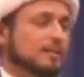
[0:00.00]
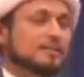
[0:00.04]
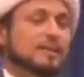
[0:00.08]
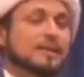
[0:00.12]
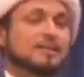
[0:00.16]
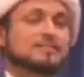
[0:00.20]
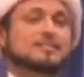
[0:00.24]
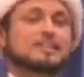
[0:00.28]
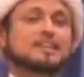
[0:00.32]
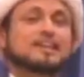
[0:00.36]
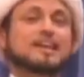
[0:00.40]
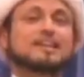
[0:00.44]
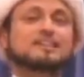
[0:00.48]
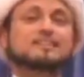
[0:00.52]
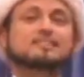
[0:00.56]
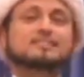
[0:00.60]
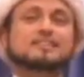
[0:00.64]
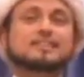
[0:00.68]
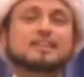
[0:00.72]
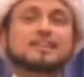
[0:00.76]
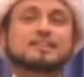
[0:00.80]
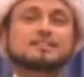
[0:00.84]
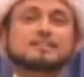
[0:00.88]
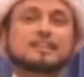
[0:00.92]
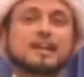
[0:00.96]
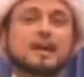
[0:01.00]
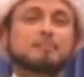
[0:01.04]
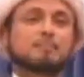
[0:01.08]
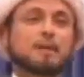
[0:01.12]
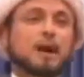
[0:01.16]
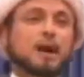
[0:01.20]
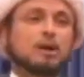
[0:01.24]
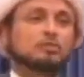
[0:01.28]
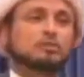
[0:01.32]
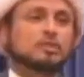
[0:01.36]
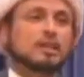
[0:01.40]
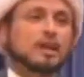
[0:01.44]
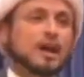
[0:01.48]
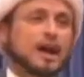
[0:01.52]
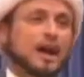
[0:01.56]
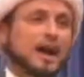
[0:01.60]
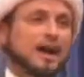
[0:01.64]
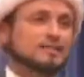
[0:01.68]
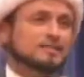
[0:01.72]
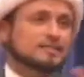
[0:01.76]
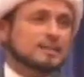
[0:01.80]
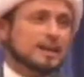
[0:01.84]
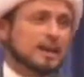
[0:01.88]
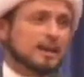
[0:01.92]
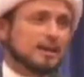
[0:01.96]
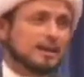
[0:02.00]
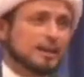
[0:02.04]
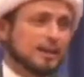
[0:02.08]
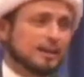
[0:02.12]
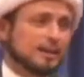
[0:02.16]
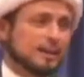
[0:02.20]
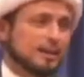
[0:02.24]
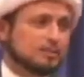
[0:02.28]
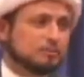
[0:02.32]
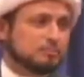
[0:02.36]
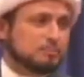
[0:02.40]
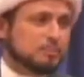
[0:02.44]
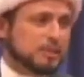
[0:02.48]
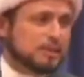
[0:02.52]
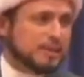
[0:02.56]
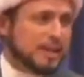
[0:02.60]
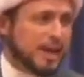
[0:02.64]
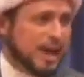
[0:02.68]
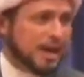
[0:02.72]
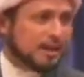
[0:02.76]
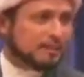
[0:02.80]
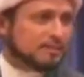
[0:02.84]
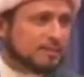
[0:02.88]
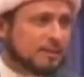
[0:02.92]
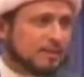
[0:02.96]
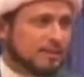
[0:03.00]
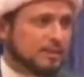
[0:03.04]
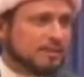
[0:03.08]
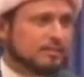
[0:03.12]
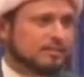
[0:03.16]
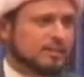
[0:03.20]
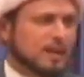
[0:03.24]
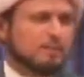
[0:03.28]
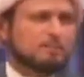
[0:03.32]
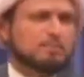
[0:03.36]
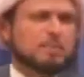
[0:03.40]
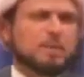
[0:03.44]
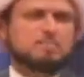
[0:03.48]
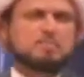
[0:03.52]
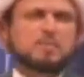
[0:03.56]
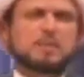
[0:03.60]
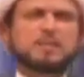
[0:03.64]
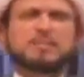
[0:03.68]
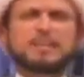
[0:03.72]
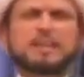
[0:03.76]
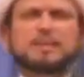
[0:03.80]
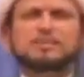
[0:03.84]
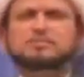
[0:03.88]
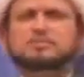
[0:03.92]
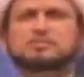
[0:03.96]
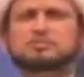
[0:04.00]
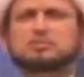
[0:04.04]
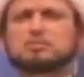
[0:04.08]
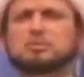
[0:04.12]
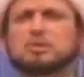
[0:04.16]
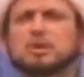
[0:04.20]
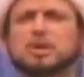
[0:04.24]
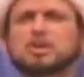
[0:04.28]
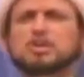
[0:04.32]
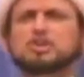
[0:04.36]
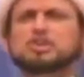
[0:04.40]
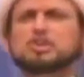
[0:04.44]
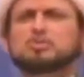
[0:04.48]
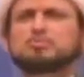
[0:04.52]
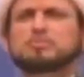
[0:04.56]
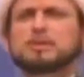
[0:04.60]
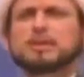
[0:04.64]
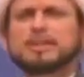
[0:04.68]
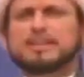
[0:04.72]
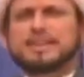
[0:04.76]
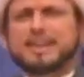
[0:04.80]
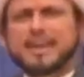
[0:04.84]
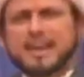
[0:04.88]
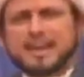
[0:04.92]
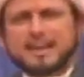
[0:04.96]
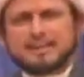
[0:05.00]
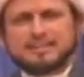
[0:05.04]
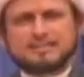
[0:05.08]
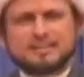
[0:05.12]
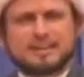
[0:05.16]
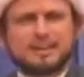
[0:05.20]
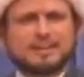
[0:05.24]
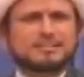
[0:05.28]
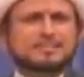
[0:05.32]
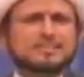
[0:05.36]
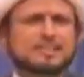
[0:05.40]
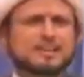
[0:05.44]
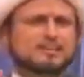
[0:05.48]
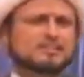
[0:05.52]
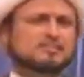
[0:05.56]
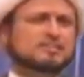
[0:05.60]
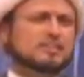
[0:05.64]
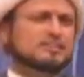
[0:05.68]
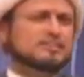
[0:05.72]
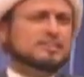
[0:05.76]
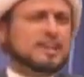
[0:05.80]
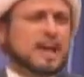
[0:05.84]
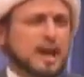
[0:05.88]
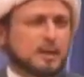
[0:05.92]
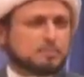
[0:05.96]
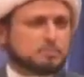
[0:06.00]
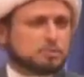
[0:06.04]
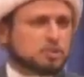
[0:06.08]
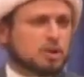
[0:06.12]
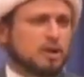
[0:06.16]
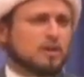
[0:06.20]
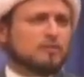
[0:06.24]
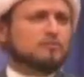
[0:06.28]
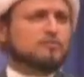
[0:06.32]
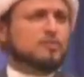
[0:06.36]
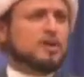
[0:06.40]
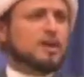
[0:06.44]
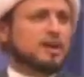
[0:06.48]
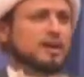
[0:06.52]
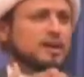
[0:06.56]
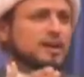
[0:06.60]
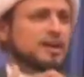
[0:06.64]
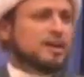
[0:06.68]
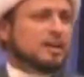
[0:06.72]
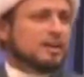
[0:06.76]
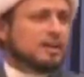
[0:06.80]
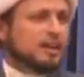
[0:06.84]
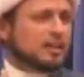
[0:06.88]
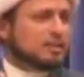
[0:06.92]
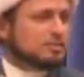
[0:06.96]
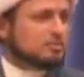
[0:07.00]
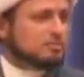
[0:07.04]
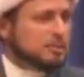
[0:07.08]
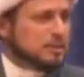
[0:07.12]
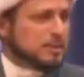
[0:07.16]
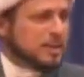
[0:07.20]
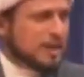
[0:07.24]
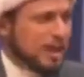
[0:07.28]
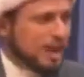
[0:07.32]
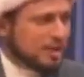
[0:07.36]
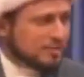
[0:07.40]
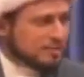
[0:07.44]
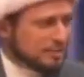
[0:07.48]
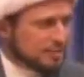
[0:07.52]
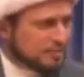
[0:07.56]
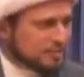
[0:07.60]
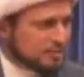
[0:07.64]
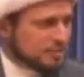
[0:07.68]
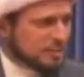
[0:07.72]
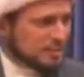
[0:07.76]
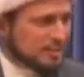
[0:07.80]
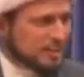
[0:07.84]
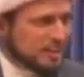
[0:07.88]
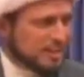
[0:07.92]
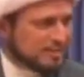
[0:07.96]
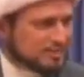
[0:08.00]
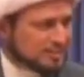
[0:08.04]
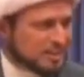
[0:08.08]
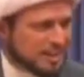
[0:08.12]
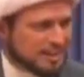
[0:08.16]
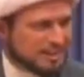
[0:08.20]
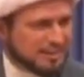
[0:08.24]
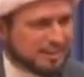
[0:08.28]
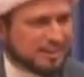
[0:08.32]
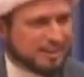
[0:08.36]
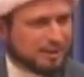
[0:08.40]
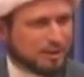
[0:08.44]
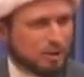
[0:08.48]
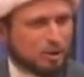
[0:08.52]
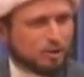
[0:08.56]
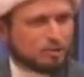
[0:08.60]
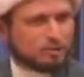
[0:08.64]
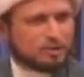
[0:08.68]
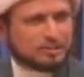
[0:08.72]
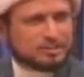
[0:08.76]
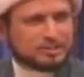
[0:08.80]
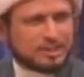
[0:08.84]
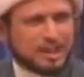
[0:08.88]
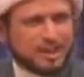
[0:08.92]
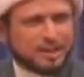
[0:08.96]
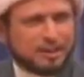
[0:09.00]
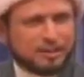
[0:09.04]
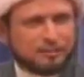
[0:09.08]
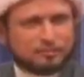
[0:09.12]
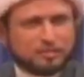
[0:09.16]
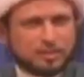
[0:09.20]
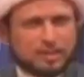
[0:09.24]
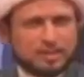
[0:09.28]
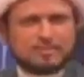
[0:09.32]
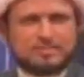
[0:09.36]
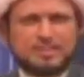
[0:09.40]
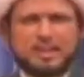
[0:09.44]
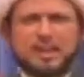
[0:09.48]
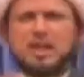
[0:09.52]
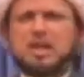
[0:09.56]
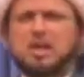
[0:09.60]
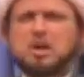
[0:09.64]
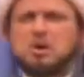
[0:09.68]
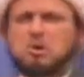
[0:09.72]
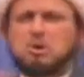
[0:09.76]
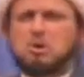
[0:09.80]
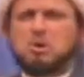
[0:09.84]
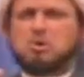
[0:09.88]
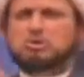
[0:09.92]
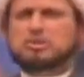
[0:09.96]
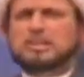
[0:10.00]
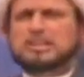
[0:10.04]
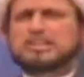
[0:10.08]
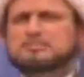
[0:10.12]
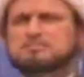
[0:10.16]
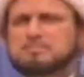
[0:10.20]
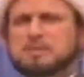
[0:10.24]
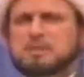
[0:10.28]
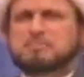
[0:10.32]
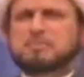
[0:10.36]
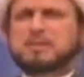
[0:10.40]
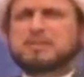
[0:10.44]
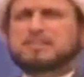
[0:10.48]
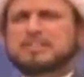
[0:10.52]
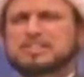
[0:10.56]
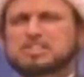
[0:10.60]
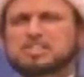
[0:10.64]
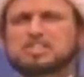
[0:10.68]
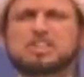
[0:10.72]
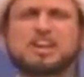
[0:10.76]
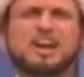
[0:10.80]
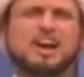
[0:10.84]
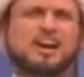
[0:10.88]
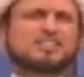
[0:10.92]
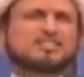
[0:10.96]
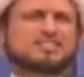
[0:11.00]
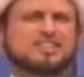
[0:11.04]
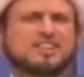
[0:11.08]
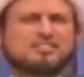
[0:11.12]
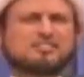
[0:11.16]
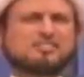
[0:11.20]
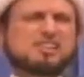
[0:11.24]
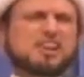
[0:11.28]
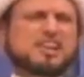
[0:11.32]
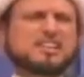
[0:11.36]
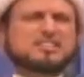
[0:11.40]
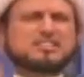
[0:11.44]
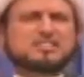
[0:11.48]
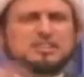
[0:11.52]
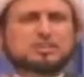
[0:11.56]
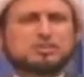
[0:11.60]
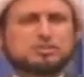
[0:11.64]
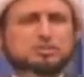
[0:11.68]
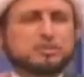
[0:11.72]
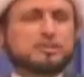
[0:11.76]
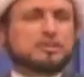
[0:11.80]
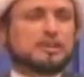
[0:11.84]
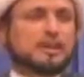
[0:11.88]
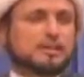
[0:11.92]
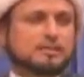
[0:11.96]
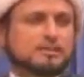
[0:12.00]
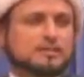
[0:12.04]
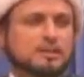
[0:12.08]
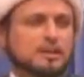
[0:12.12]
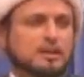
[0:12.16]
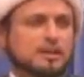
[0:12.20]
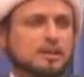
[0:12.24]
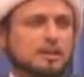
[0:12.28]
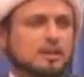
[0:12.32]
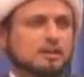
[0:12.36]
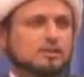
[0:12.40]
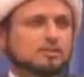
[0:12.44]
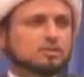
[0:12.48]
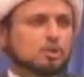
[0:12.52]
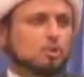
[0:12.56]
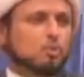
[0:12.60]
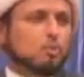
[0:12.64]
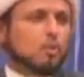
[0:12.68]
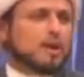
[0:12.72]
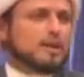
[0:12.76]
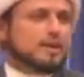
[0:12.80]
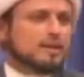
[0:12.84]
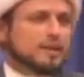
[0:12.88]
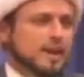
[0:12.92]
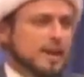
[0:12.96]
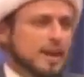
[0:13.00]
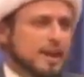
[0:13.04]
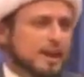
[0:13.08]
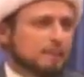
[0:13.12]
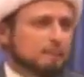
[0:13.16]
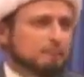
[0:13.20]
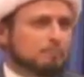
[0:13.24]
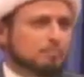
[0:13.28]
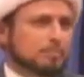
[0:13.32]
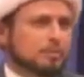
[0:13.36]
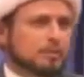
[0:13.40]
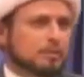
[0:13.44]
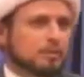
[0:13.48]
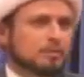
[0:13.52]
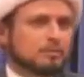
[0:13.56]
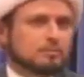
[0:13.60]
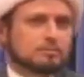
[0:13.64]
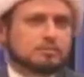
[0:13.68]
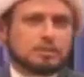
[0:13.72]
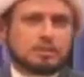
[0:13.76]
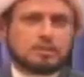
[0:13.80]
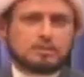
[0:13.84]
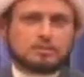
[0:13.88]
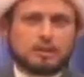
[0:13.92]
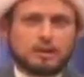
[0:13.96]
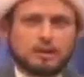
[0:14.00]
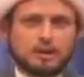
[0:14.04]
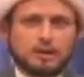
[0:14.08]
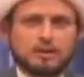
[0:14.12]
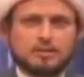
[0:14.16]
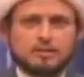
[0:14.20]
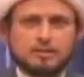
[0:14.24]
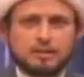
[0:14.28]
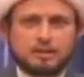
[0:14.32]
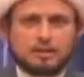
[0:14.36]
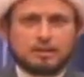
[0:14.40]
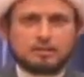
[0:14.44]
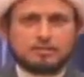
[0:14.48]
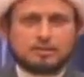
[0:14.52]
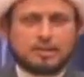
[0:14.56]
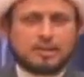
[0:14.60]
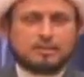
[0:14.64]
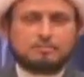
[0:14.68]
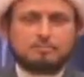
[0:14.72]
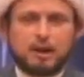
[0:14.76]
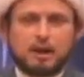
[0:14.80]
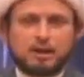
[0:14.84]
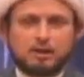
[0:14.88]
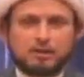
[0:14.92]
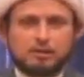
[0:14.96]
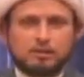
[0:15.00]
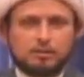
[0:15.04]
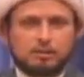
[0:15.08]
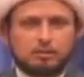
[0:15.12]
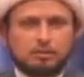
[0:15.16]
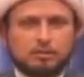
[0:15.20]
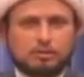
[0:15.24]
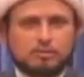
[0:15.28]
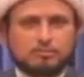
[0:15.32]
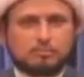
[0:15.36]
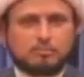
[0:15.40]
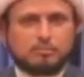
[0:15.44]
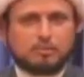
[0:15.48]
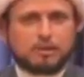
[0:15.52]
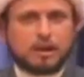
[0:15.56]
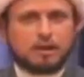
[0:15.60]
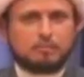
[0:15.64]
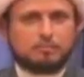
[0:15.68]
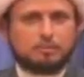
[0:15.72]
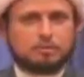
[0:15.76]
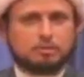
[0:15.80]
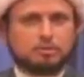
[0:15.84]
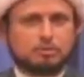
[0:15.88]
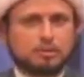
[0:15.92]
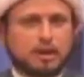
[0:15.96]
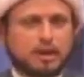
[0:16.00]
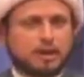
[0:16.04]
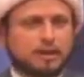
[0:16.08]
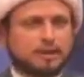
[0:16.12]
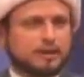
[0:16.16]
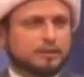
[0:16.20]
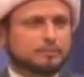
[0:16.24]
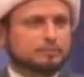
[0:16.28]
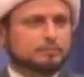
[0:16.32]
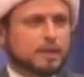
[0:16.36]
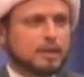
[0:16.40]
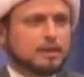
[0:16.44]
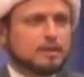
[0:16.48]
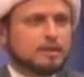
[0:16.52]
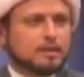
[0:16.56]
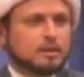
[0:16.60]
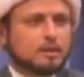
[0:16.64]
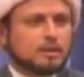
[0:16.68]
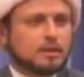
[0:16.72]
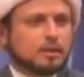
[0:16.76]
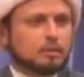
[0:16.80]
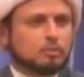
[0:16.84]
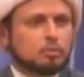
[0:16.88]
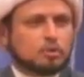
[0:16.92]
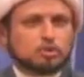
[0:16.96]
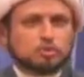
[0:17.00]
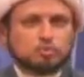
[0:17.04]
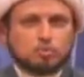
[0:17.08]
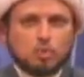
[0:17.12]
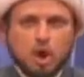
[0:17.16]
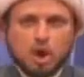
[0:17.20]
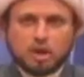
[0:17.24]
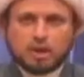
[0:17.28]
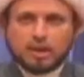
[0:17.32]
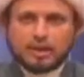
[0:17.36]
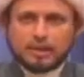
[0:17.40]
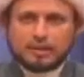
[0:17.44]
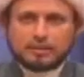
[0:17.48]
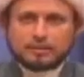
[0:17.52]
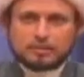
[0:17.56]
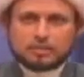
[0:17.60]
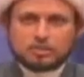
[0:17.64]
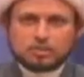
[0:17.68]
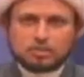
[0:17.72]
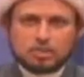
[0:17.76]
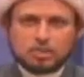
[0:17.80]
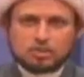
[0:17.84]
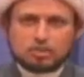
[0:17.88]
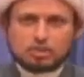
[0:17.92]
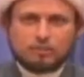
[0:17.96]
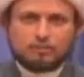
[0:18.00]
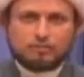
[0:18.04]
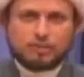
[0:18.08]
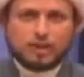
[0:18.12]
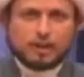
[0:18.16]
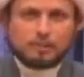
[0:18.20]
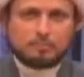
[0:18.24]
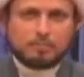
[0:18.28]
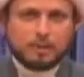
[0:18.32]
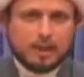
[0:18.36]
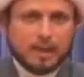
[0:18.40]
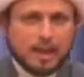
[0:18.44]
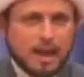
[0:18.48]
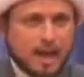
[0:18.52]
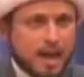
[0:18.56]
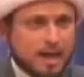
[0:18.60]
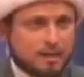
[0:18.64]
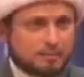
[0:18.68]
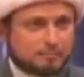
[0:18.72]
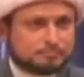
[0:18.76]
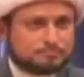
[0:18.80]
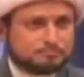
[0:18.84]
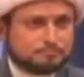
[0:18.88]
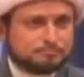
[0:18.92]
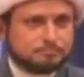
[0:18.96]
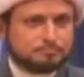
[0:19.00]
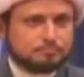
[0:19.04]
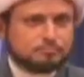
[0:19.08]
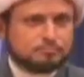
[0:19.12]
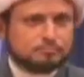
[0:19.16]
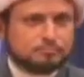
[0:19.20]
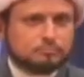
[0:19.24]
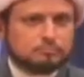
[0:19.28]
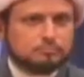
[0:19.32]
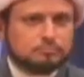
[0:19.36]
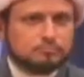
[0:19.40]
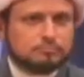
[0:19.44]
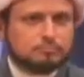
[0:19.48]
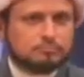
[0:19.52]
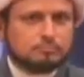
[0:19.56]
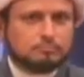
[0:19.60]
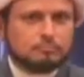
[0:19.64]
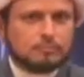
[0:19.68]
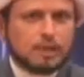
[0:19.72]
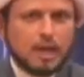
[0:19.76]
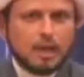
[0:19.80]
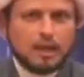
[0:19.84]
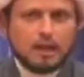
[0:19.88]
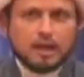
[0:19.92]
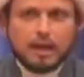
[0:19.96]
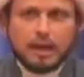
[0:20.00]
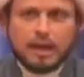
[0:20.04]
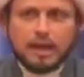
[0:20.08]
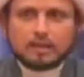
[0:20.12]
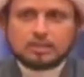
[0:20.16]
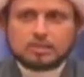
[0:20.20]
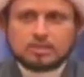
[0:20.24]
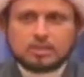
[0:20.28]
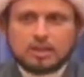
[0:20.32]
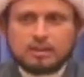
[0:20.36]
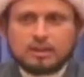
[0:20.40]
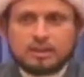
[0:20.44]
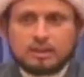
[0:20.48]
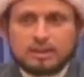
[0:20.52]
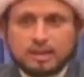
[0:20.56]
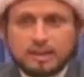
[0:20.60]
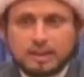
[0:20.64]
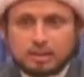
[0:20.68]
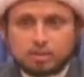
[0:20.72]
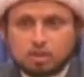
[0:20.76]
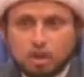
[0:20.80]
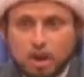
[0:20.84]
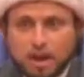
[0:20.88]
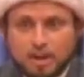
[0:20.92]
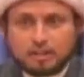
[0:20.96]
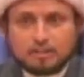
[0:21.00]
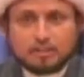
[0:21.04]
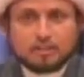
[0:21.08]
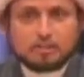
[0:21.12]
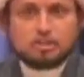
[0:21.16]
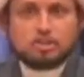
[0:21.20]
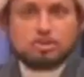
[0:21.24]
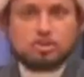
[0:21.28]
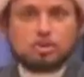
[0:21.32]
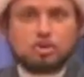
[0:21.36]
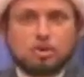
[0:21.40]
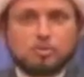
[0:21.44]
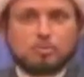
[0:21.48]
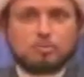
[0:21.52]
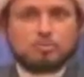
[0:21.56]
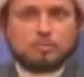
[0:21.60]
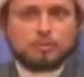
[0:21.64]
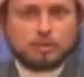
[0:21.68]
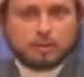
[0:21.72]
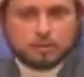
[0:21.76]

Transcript: There's an incident about the Aza, Latmiyat, the people they used to humiliate uh, certain types of uh, Latmiyat and Sina Zani and all these kind of things. Uh, oh, these people, the Shias, they're crazy doing that. So one day, uh, Sayyid Hayd, uh, Sayyid Bahr al-Ulum, rahmatullah alayh, he was walking in the streets of Karbala and suddenly he joined this group.